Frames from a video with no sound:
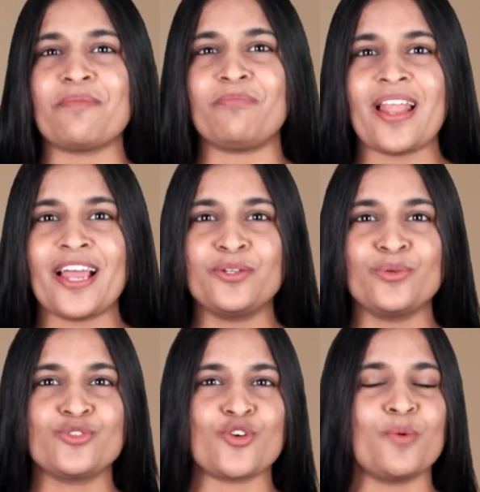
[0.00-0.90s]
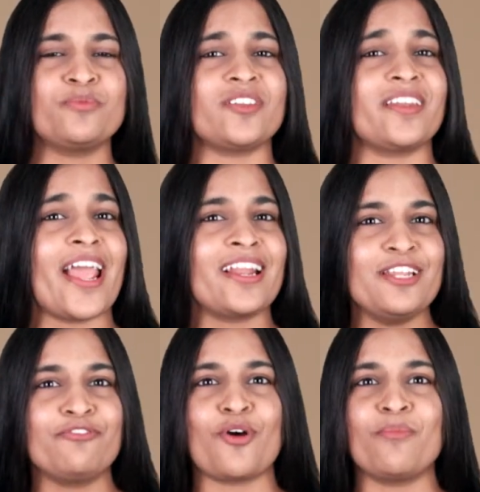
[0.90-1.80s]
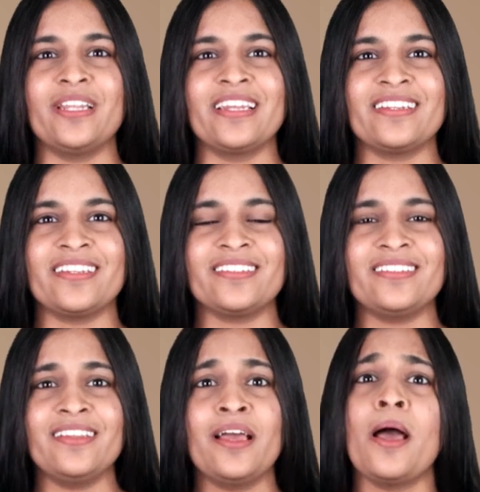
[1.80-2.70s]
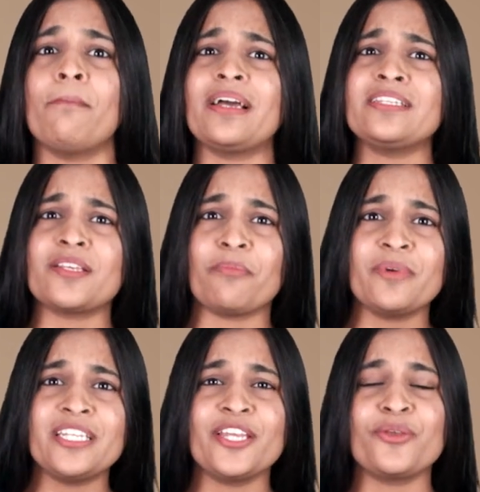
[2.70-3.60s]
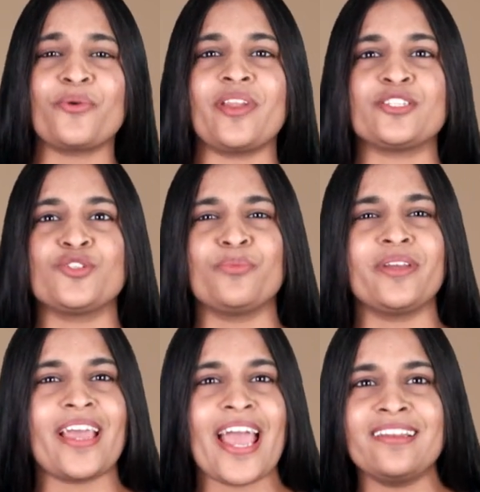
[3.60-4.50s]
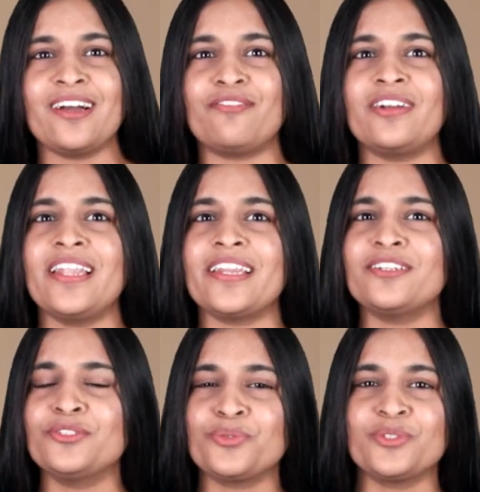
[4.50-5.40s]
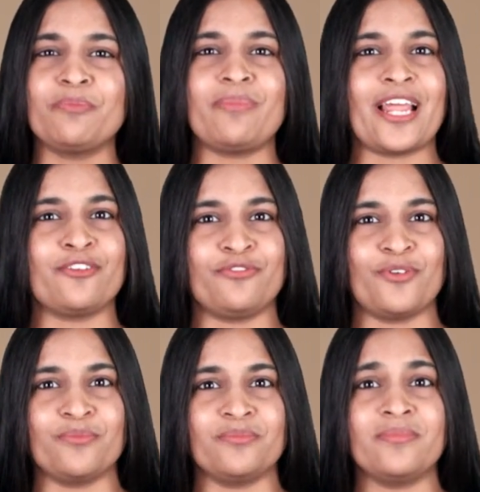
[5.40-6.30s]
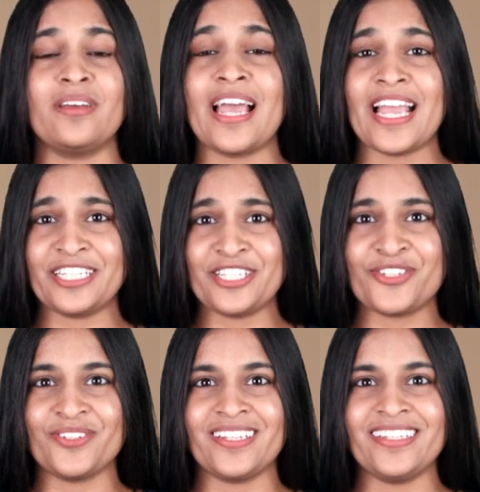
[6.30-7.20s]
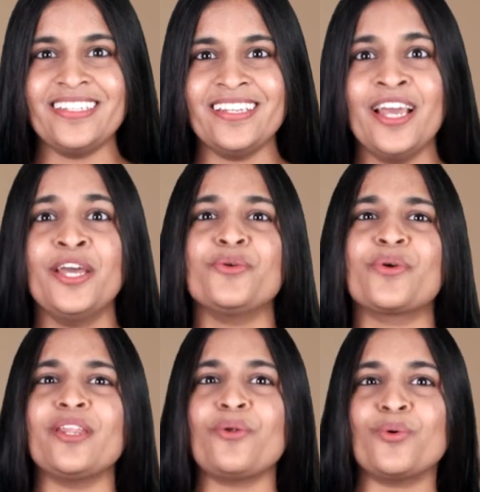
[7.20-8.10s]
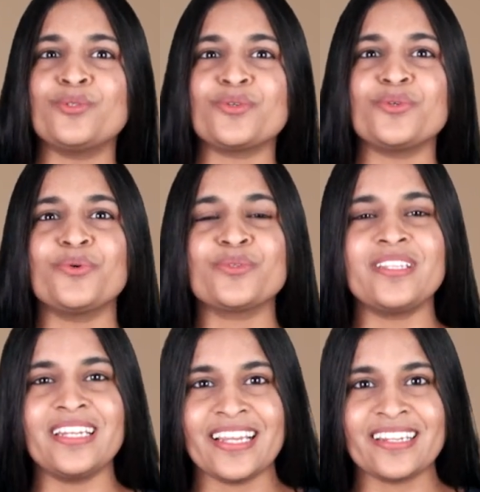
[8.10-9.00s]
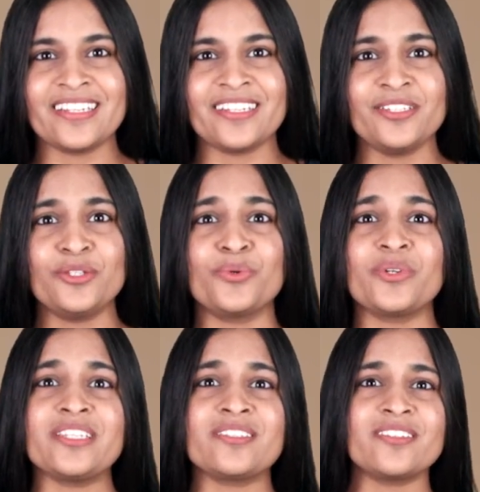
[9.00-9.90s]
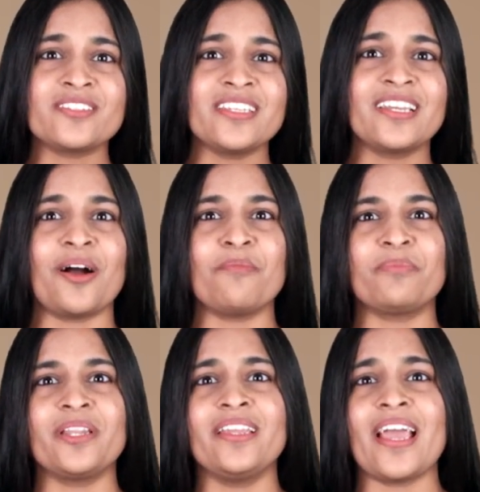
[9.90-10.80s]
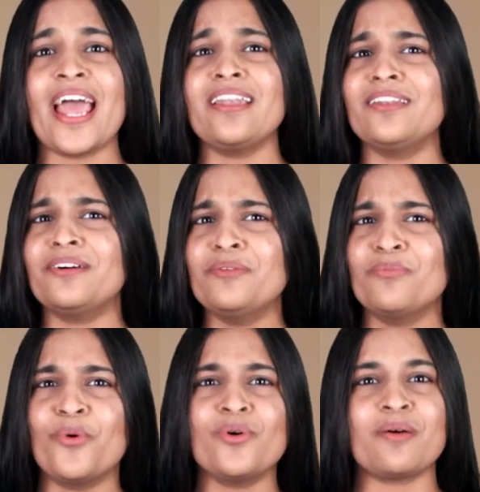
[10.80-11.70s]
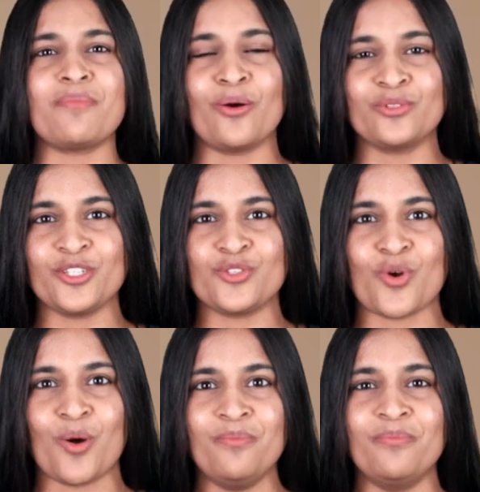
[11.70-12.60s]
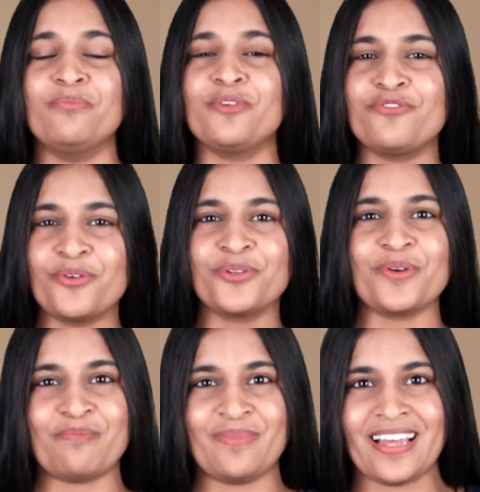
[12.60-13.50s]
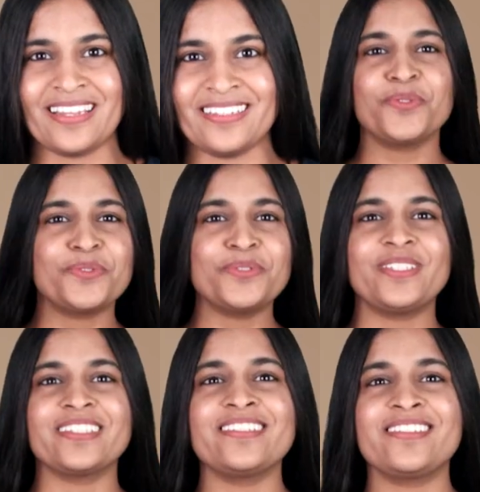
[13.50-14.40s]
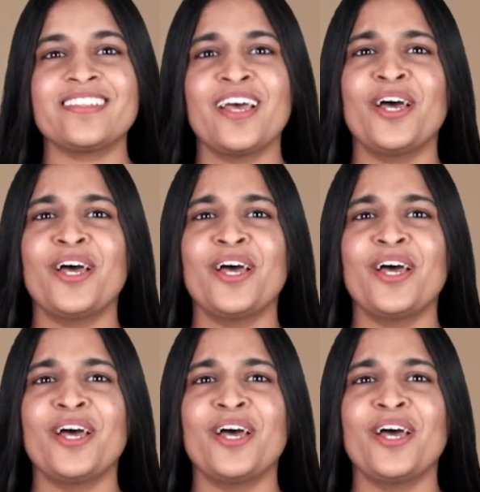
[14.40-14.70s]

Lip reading: apply to jobs directly from LinkedIn by submitting your resume and cover letter through the platform. Additionally, you can also use the LinkedIn to research the company and learn more about the job before you apply. To do this,